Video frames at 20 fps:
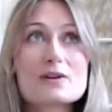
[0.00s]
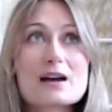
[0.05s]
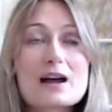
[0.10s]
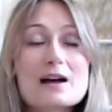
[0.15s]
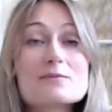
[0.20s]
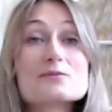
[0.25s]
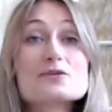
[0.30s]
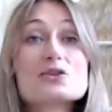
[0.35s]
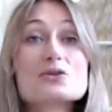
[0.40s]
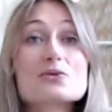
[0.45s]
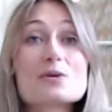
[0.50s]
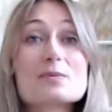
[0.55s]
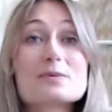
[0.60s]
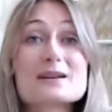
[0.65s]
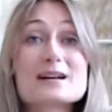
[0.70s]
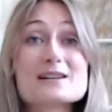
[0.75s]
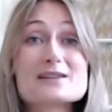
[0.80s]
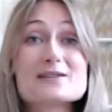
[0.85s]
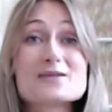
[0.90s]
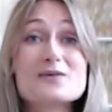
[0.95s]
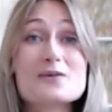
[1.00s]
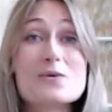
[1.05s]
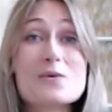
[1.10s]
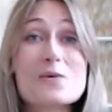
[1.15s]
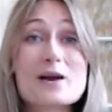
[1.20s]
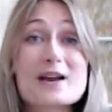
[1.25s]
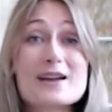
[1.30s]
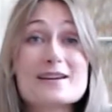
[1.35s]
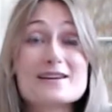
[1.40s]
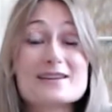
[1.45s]
come to a place of
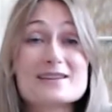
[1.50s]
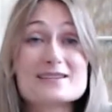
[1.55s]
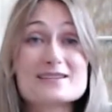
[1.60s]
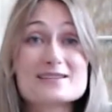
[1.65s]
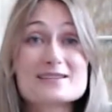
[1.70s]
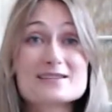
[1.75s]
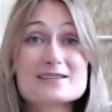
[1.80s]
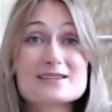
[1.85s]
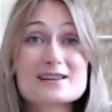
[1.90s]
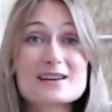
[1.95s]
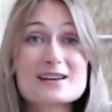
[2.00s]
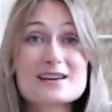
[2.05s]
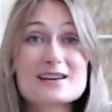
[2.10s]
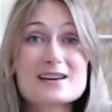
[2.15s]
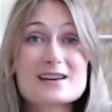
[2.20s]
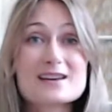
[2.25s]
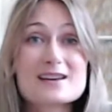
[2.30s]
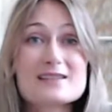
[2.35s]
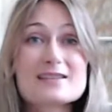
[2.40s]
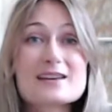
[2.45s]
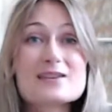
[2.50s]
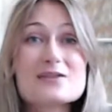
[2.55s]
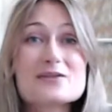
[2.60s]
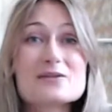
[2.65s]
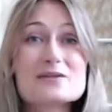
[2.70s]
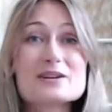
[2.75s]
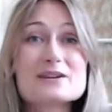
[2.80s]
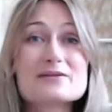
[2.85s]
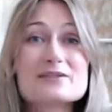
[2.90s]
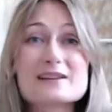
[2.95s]
awareness that
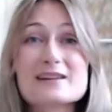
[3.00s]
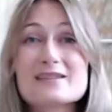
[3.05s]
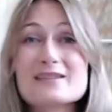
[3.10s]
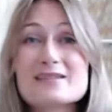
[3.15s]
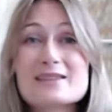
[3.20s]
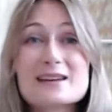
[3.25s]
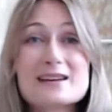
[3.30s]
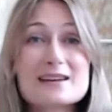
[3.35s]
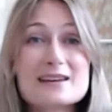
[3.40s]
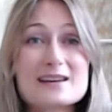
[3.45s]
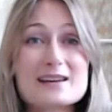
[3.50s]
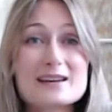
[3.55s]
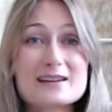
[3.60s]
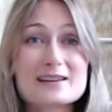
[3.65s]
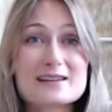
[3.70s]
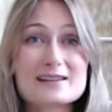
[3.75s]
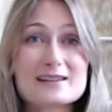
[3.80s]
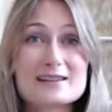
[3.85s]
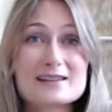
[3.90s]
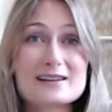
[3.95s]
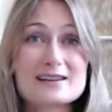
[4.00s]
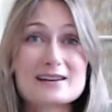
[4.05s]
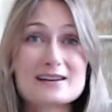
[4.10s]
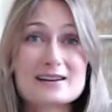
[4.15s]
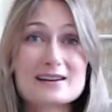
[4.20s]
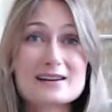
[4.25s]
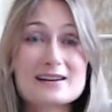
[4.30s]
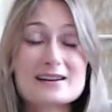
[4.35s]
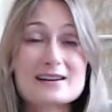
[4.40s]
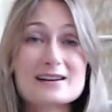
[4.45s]
you're even thinking.
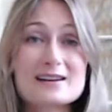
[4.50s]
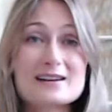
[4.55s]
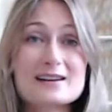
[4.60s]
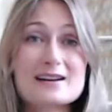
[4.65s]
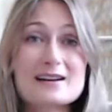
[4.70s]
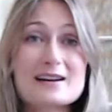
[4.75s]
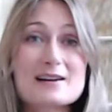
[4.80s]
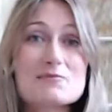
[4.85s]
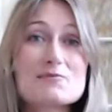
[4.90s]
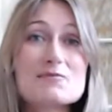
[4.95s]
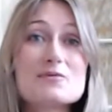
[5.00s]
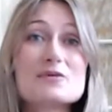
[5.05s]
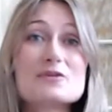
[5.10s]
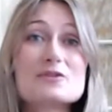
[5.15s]
And